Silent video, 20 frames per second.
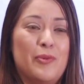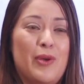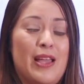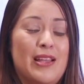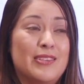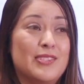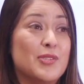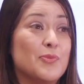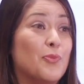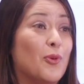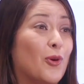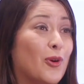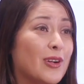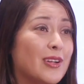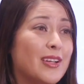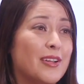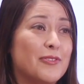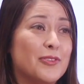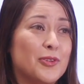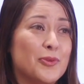and support
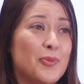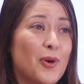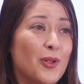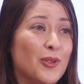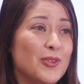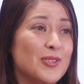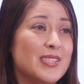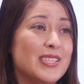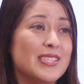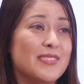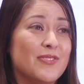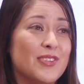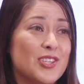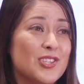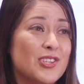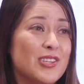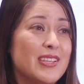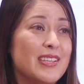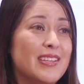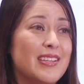Governor Polis's
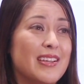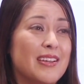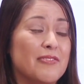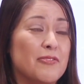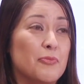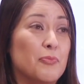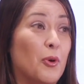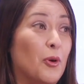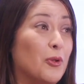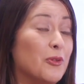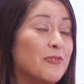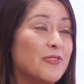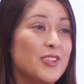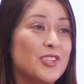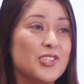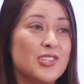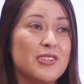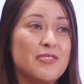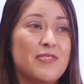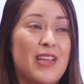vision of a bold
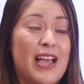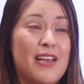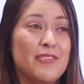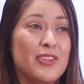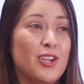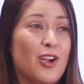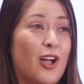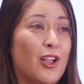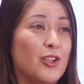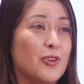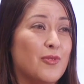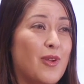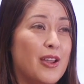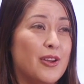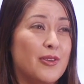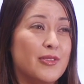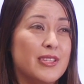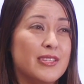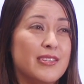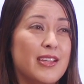vision of having
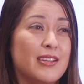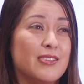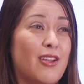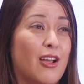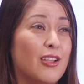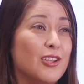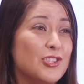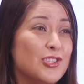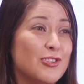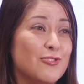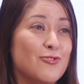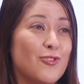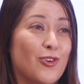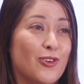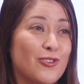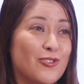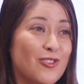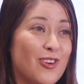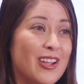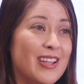Colorado at the technology
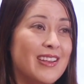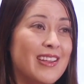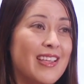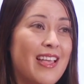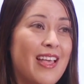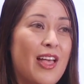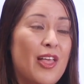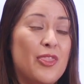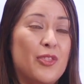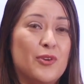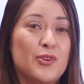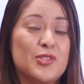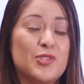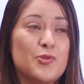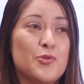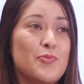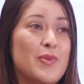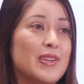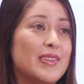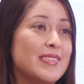forefront. There is
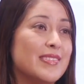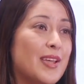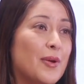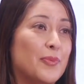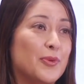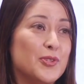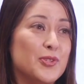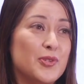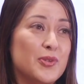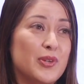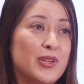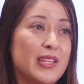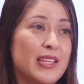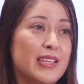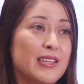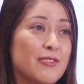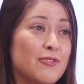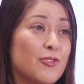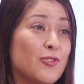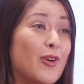tremendous opportunity
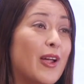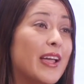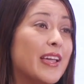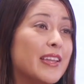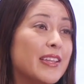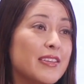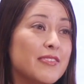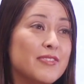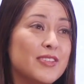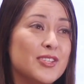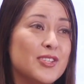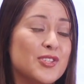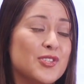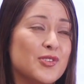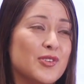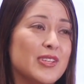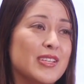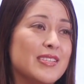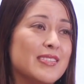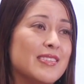in a variety of
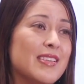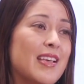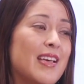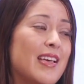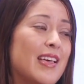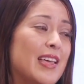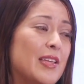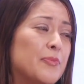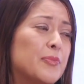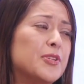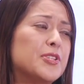industries, and